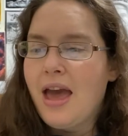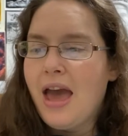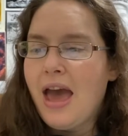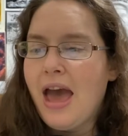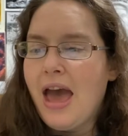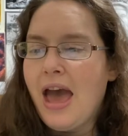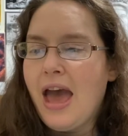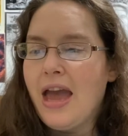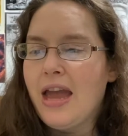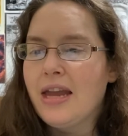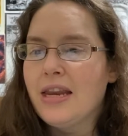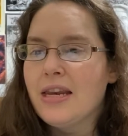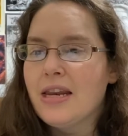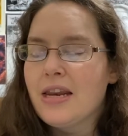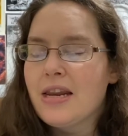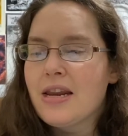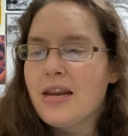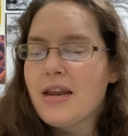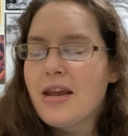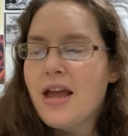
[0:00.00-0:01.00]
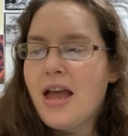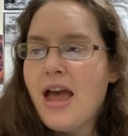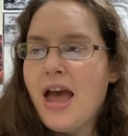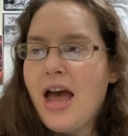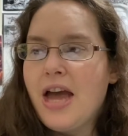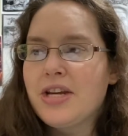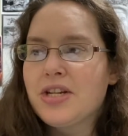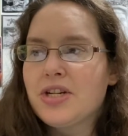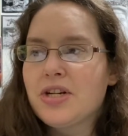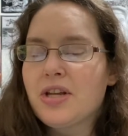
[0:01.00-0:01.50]
And
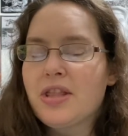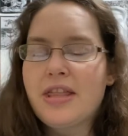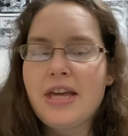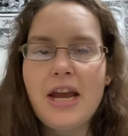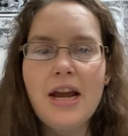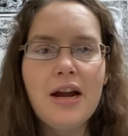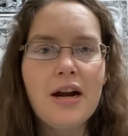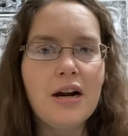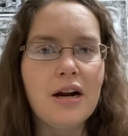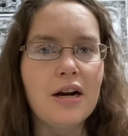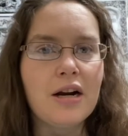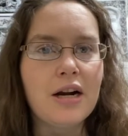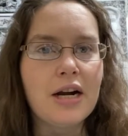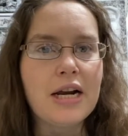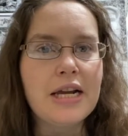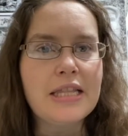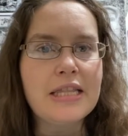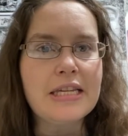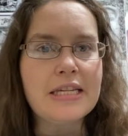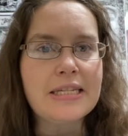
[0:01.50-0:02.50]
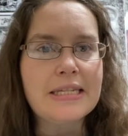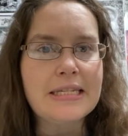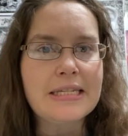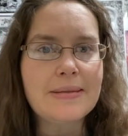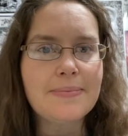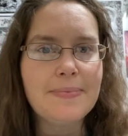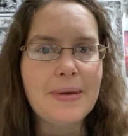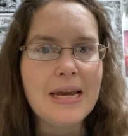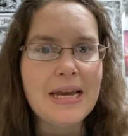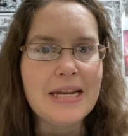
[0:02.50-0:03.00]
as you're there in this
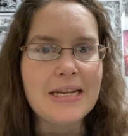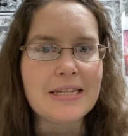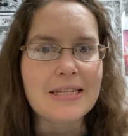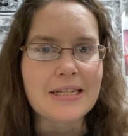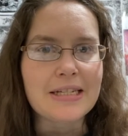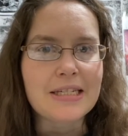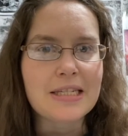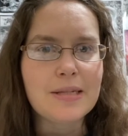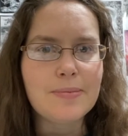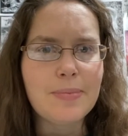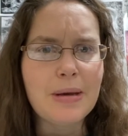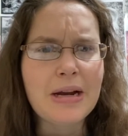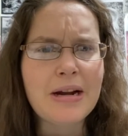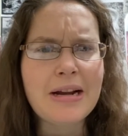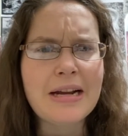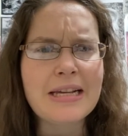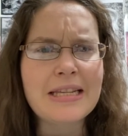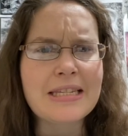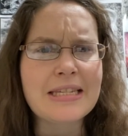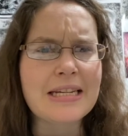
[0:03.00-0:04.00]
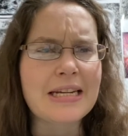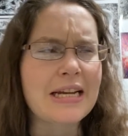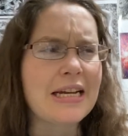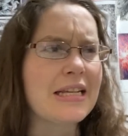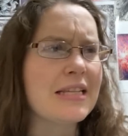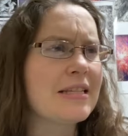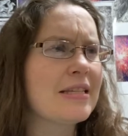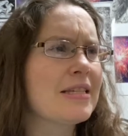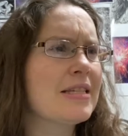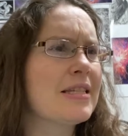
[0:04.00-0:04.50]
space, experiencing
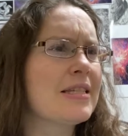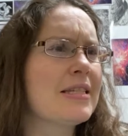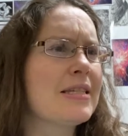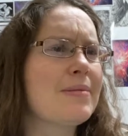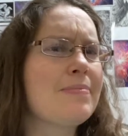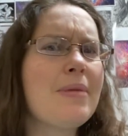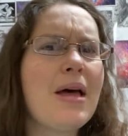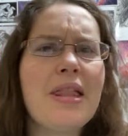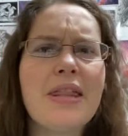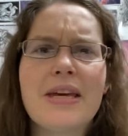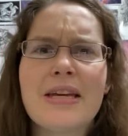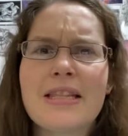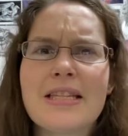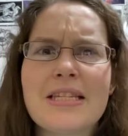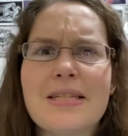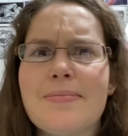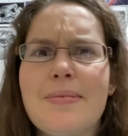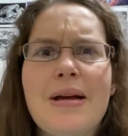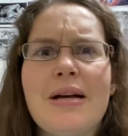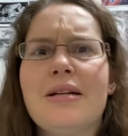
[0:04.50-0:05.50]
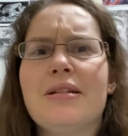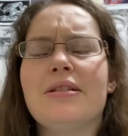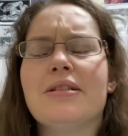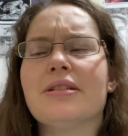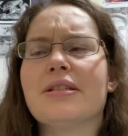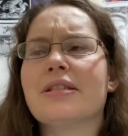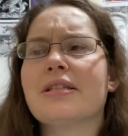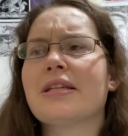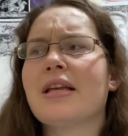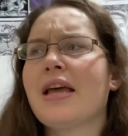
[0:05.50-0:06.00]
it, smelling the
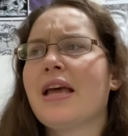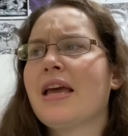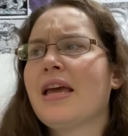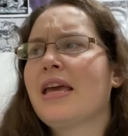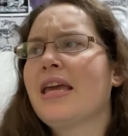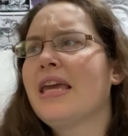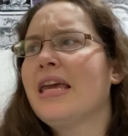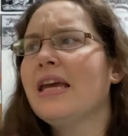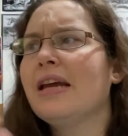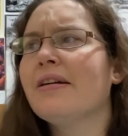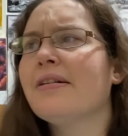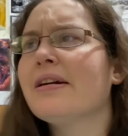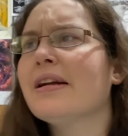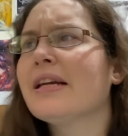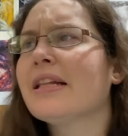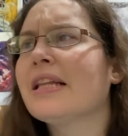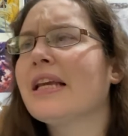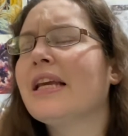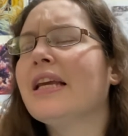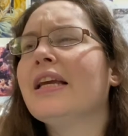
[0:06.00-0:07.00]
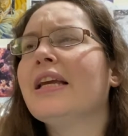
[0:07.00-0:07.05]
smells, hearing the